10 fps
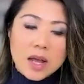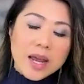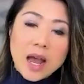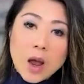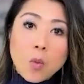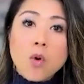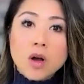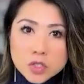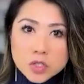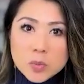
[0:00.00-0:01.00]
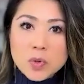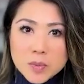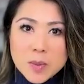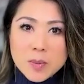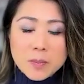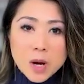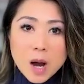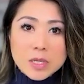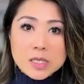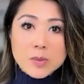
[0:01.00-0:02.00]
hey, I want to put my
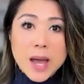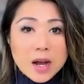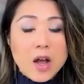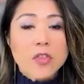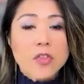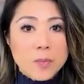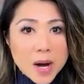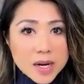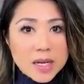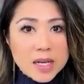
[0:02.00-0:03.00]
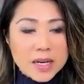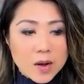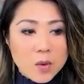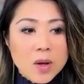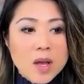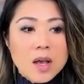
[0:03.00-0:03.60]
properties back on the market now,